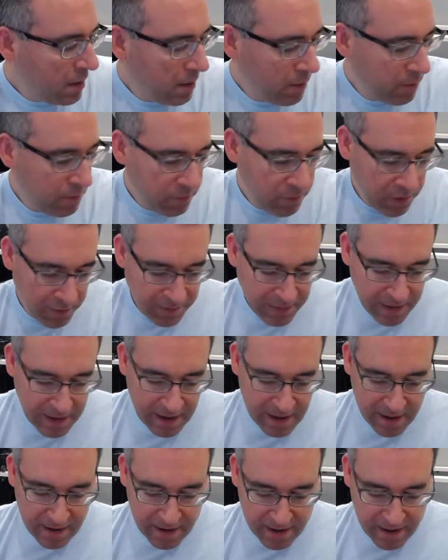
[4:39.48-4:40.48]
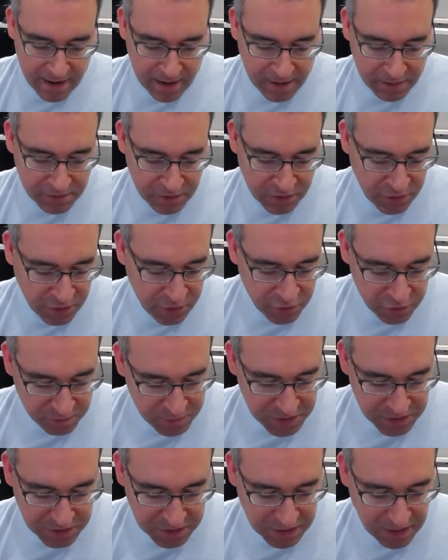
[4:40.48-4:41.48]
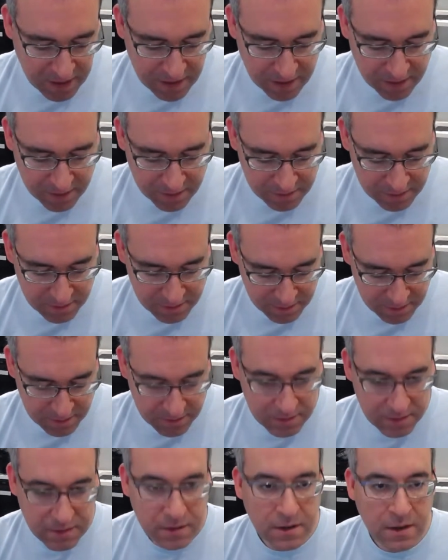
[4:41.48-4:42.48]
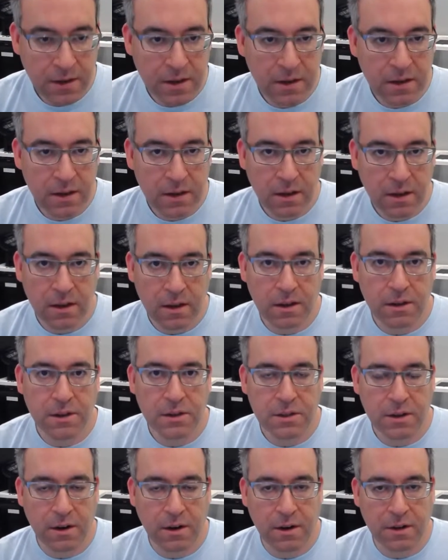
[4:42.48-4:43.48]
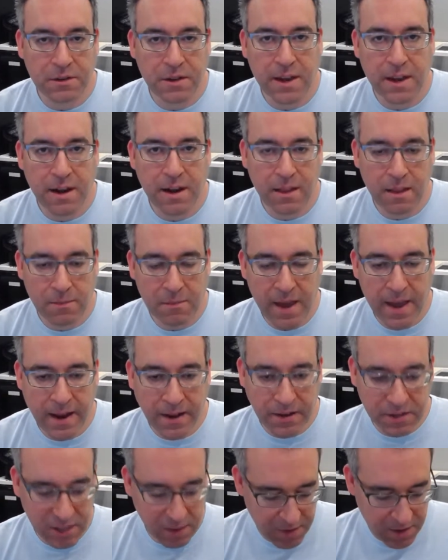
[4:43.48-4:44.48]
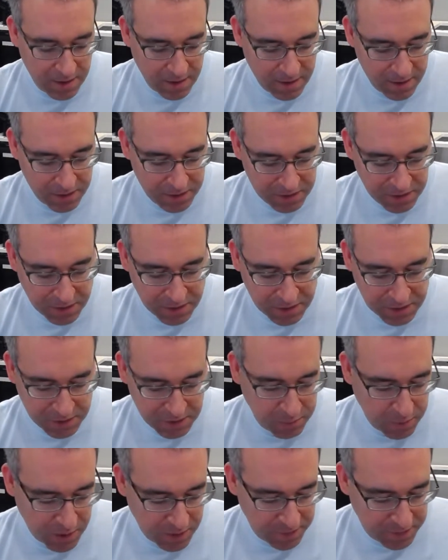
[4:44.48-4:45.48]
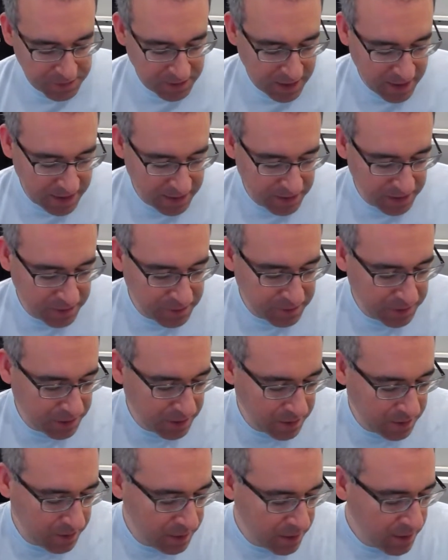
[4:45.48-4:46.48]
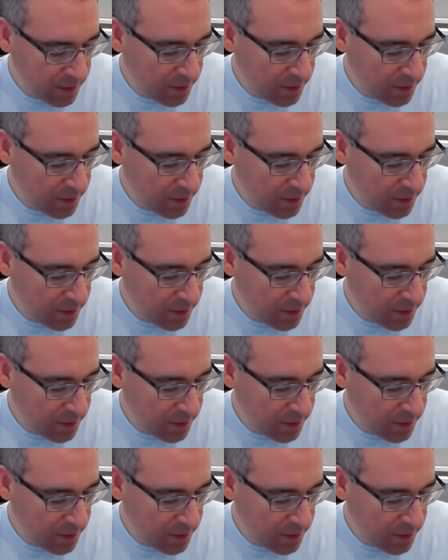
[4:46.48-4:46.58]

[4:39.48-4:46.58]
We've got a tube style. Sorry, I'll take it out of the bag. It's going to be hard to see since part of it's kind of clear.